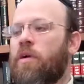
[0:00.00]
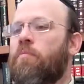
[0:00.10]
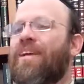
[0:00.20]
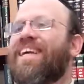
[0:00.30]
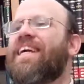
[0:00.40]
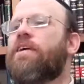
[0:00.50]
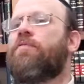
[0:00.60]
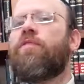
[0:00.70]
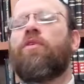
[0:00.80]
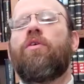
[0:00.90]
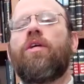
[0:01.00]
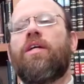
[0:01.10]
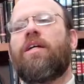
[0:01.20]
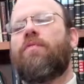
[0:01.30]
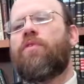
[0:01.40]
But if you
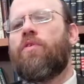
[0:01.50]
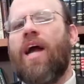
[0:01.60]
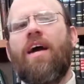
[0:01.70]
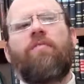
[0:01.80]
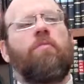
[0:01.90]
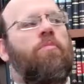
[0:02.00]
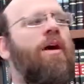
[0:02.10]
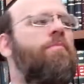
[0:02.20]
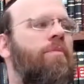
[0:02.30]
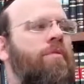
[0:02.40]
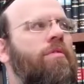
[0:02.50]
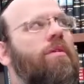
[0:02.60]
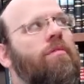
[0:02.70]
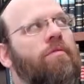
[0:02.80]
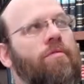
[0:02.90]
have the proper
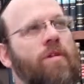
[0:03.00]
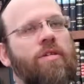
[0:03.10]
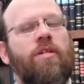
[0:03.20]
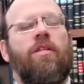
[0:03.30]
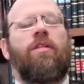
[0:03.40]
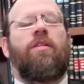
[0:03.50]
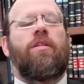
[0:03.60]
vision,